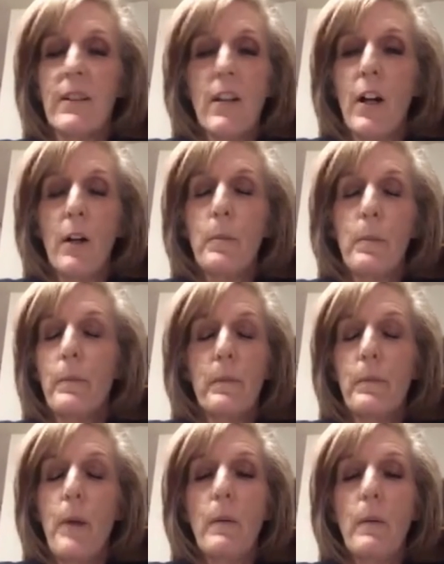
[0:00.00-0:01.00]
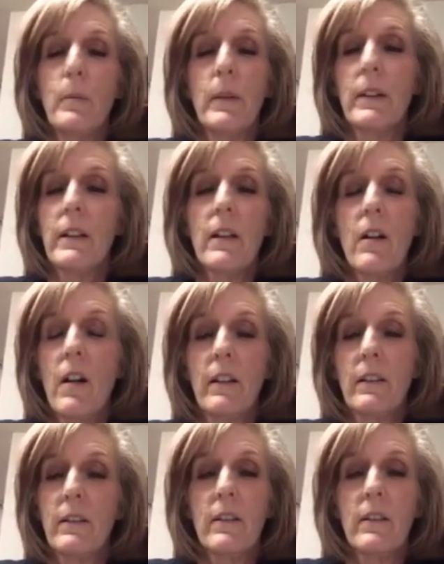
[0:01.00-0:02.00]
No, probably not.
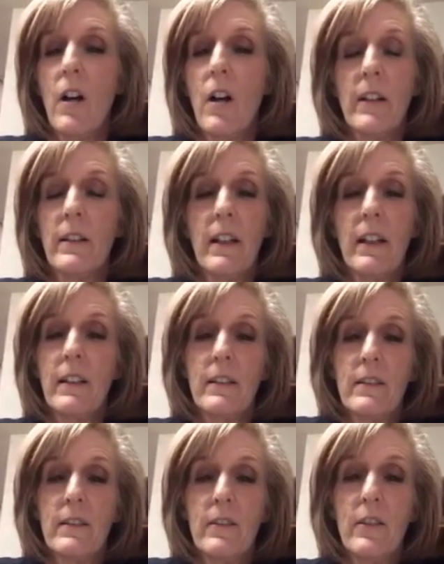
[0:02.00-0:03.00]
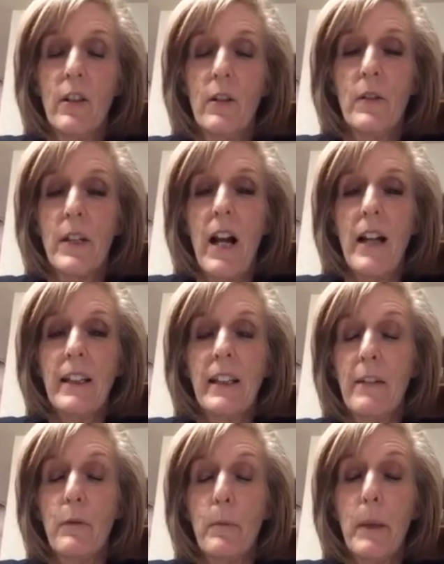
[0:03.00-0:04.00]
Not that, that I can
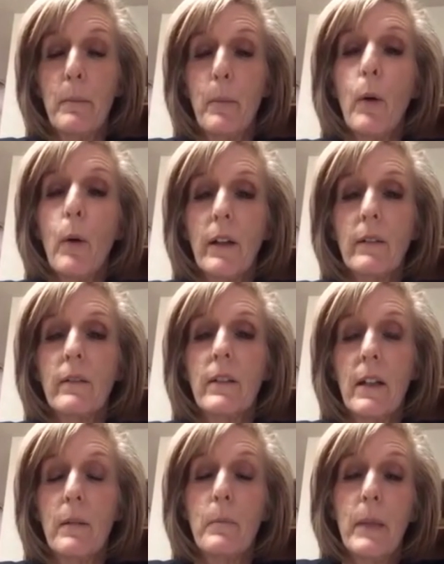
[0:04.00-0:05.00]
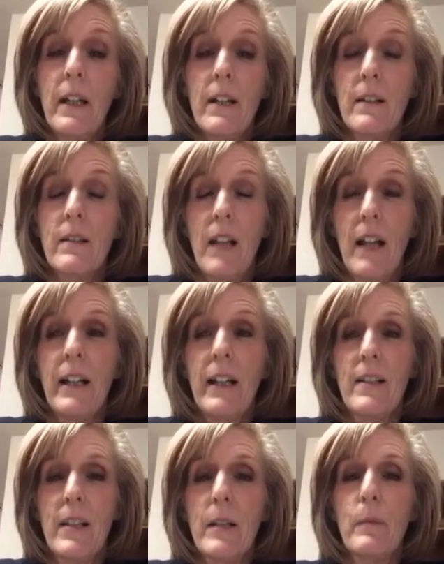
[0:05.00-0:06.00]
ever pinpoint it, because like
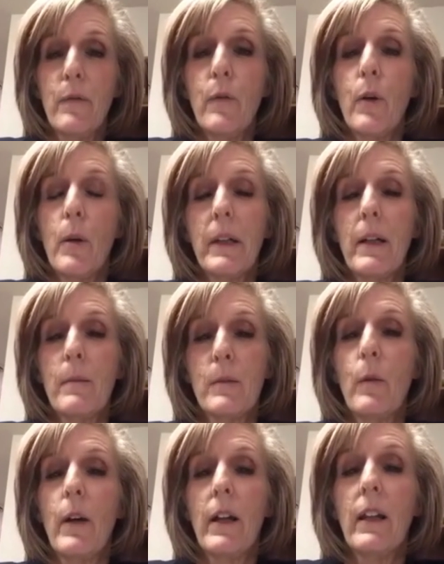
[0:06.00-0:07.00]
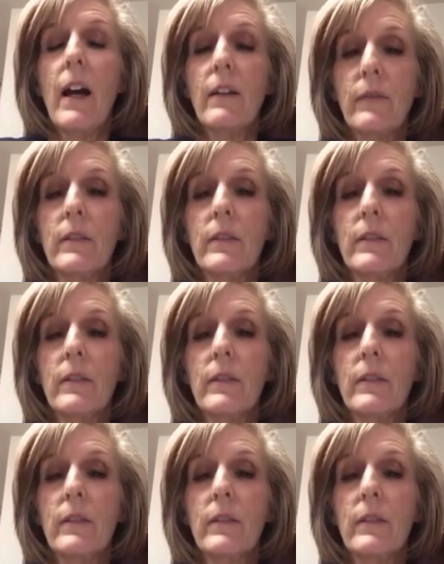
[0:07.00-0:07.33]
I said before, it becomes a way of life.